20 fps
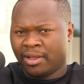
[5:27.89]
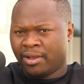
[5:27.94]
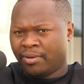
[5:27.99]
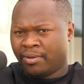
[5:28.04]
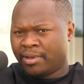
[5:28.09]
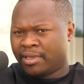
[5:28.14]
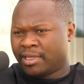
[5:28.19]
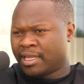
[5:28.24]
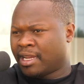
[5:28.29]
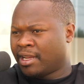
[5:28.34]
We
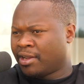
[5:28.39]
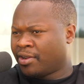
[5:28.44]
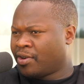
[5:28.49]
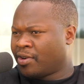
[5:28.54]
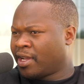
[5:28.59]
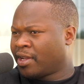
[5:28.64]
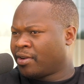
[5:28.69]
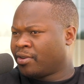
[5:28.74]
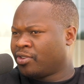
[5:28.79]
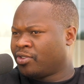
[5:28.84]
started
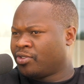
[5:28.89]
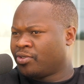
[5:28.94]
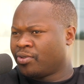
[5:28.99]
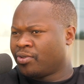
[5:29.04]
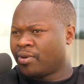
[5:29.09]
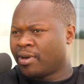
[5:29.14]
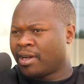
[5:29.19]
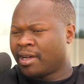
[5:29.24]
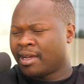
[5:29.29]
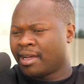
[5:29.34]
going on
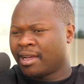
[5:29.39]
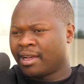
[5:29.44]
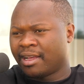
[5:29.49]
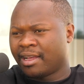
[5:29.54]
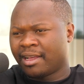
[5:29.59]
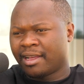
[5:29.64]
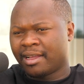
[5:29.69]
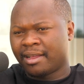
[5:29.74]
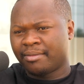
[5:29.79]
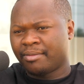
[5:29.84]
tour,
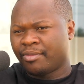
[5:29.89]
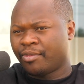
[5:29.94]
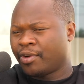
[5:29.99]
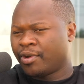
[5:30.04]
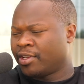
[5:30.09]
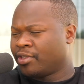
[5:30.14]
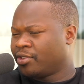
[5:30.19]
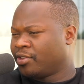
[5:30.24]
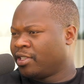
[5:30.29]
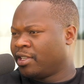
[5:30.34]

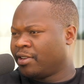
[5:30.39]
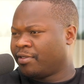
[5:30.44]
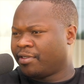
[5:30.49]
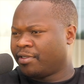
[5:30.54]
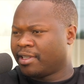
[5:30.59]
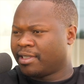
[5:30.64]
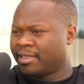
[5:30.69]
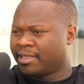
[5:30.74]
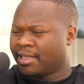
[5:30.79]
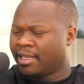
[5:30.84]
went to
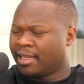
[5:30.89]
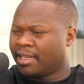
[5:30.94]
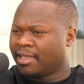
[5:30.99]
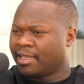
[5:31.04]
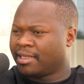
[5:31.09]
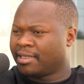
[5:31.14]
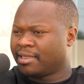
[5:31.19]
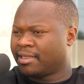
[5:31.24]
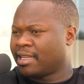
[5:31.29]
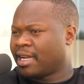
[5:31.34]
different
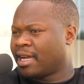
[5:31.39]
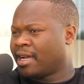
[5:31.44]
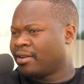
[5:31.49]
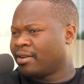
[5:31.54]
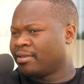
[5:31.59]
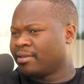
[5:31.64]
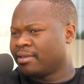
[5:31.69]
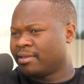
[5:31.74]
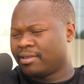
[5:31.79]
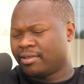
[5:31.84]
cities,
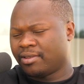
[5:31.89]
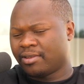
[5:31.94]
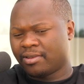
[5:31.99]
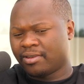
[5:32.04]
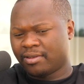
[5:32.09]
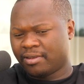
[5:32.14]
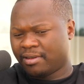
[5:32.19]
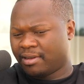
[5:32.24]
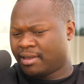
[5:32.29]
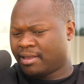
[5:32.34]
towns, you
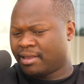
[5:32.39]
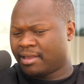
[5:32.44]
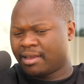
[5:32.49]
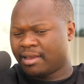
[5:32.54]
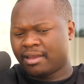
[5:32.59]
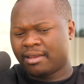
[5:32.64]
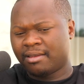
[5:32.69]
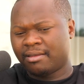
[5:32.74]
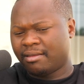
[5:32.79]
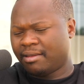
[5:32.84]
know, and
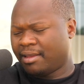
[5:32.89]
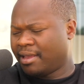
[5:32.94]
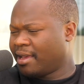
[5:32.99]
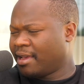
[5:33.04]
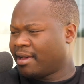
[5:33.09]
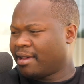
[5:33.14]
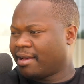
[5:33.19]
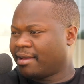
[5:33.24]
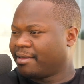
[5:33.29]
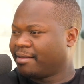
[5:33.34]
then,
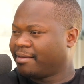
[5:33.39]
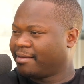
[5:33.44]
yeah.